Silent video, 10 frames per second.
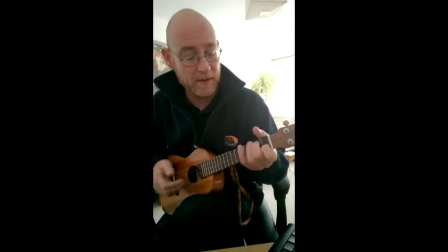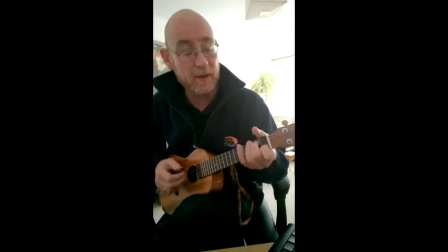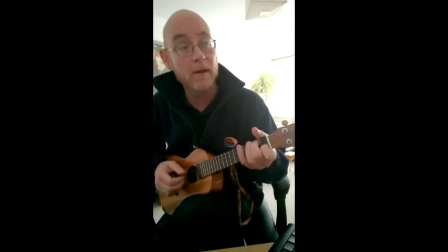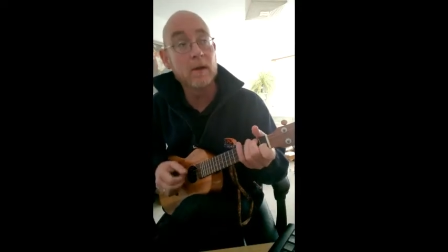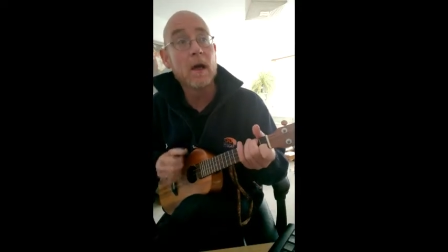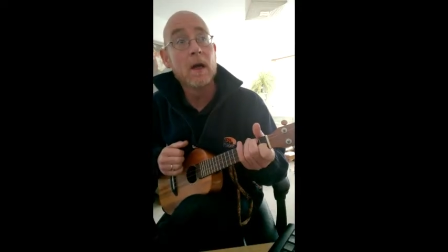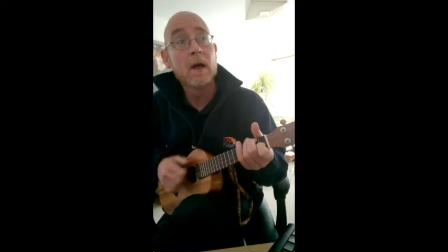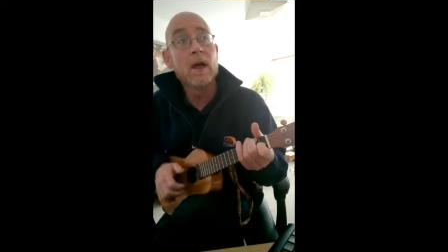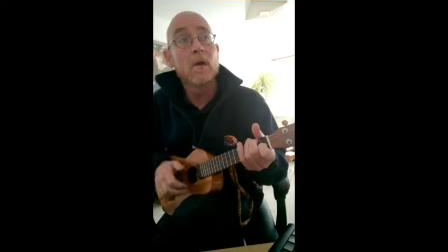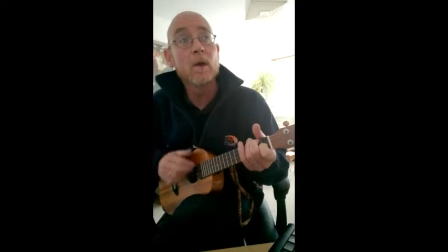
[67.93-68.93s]
So,
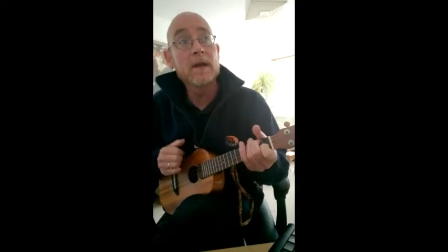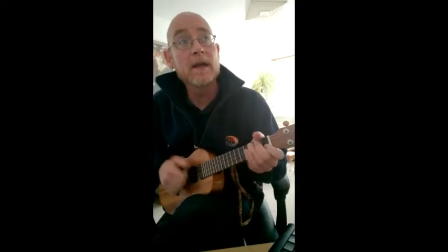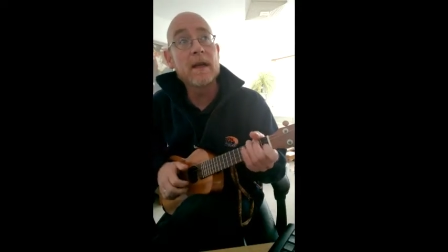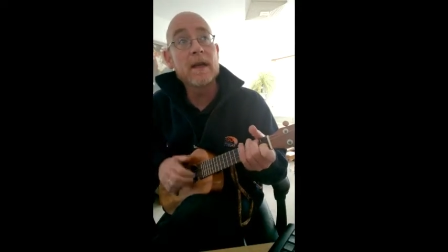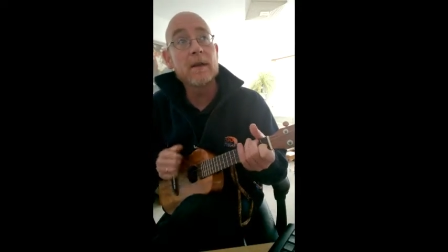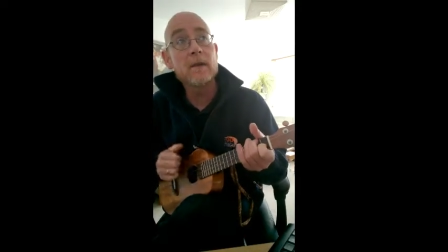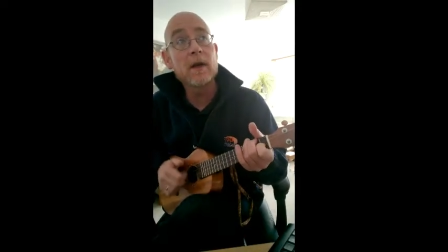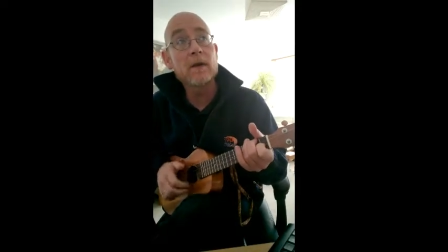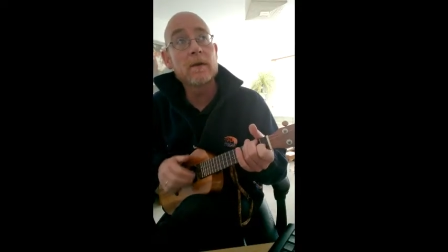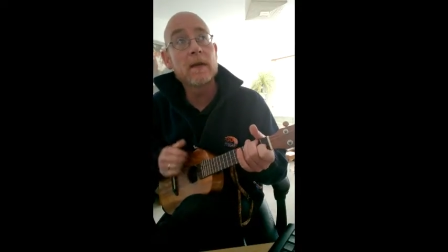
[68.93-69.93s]
one day I'm
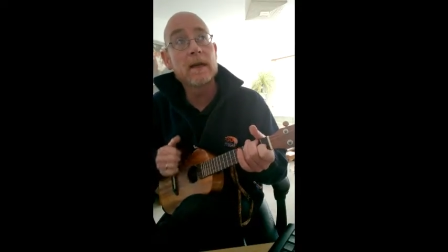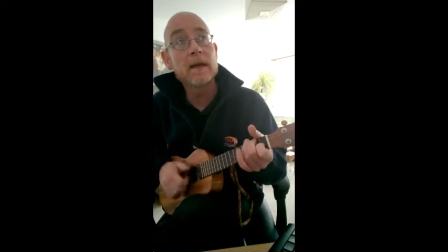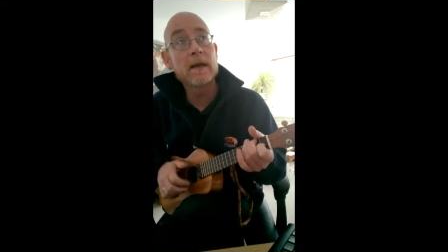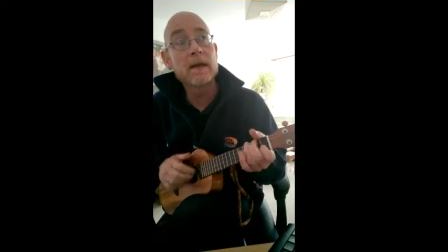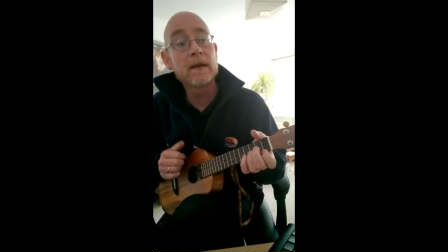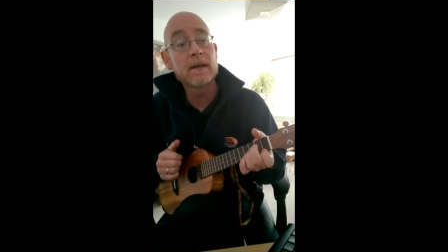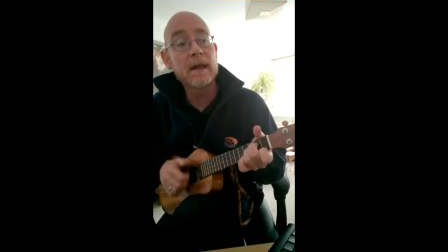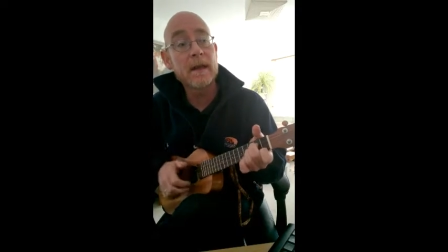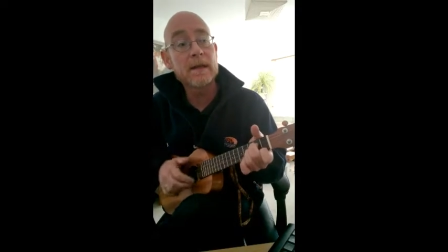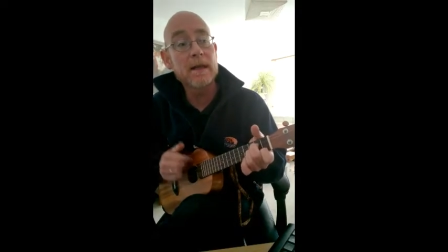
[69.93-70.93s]
loaded, the
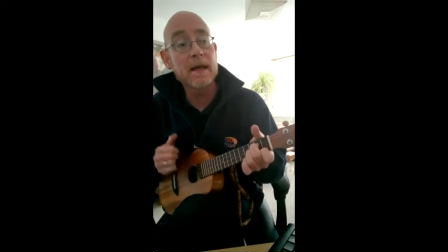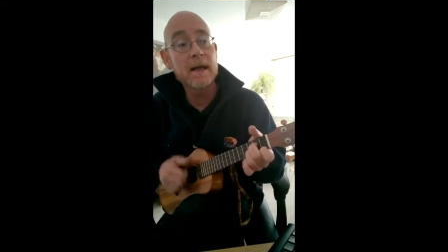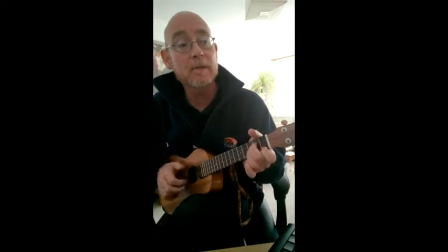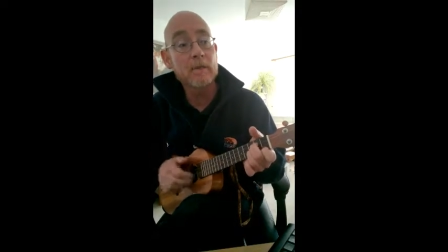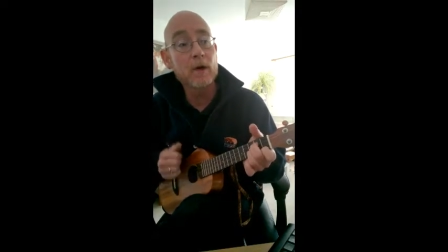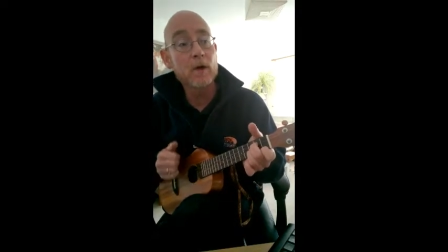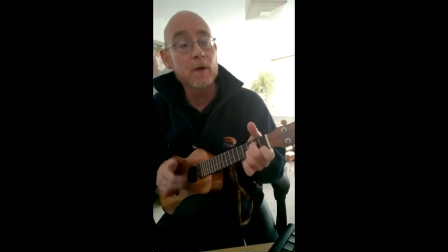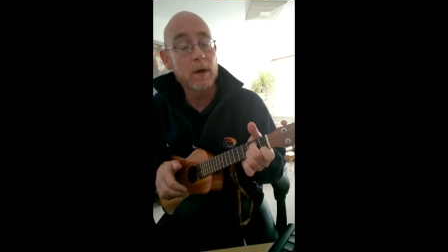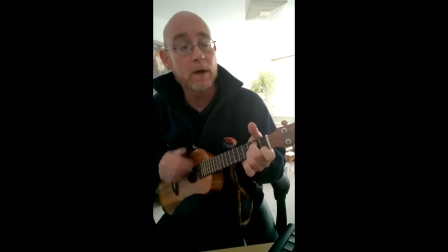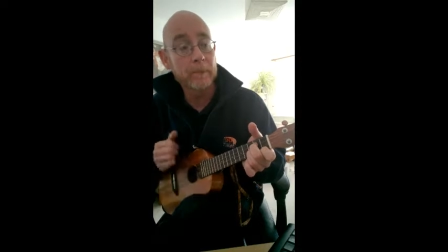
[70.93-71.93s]
next day I'm
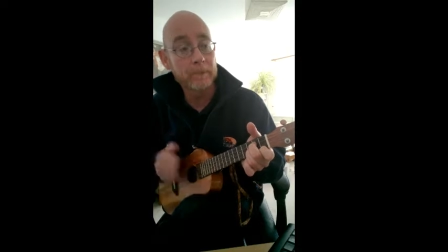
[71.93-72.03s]
broke.